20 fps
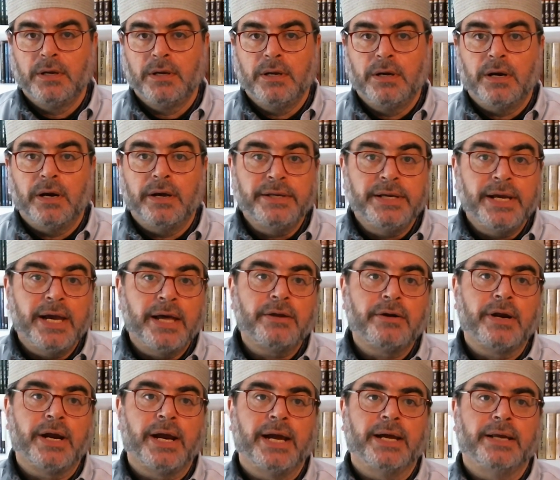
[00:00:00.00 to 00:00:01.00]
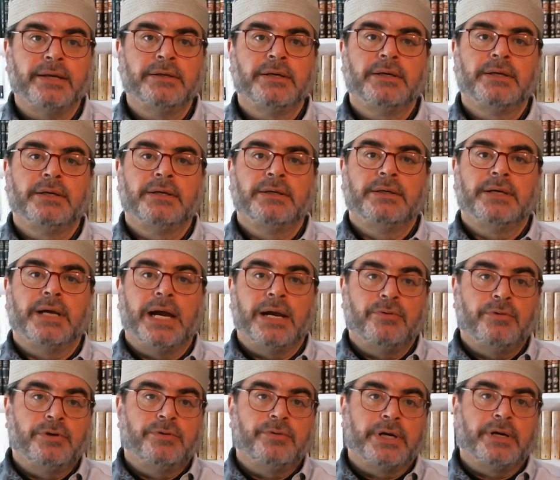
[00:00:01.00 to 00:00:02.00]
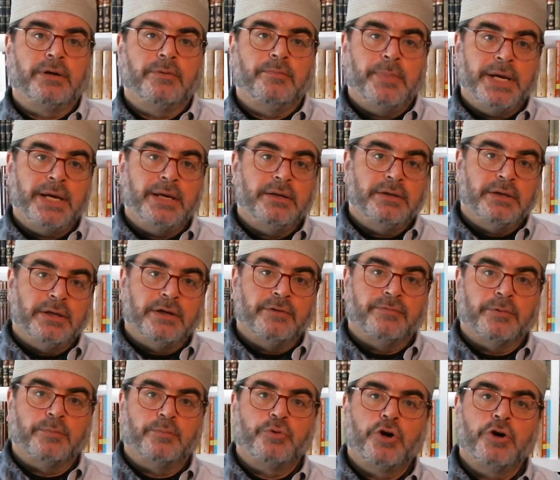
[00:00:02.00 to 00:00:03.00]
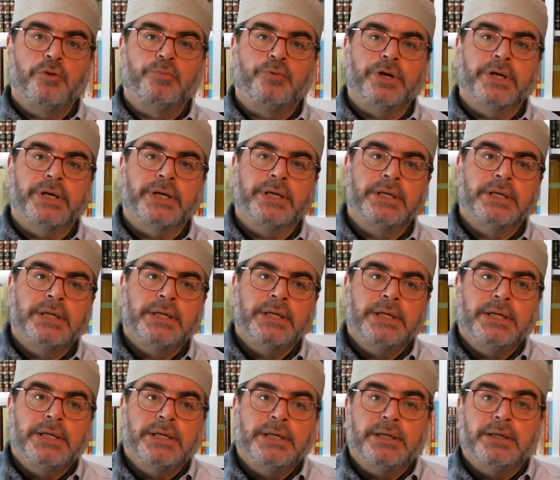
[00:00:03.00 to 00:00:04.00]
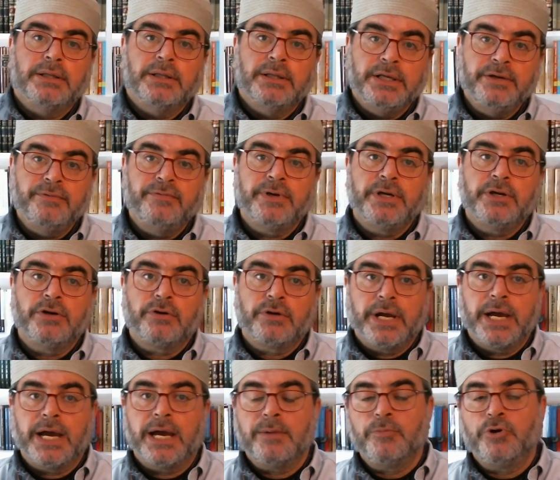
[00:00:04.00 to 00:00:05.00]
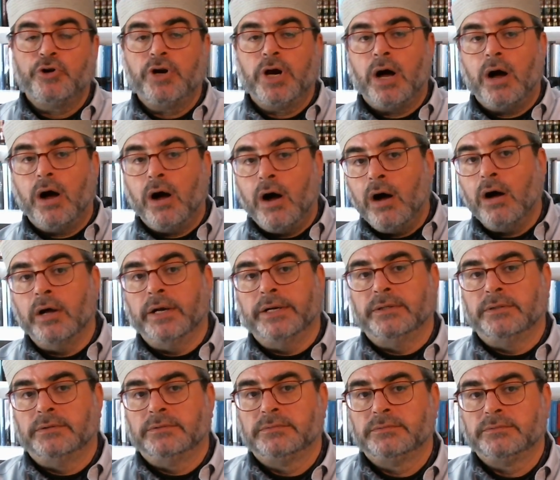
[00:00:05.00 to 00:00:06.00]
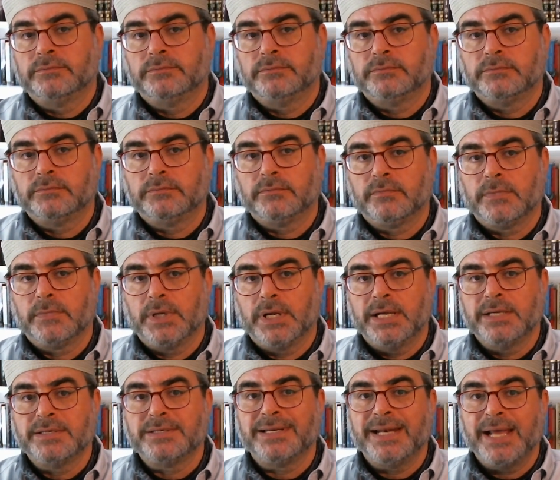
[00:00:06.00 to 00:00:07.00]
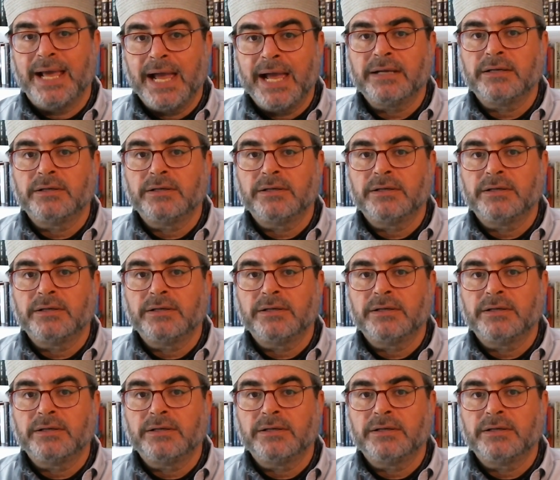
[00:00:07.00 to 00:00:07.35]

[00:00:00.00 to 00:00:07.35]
On the other hand, I would recommend, if appropriate, leaving your camera on as an act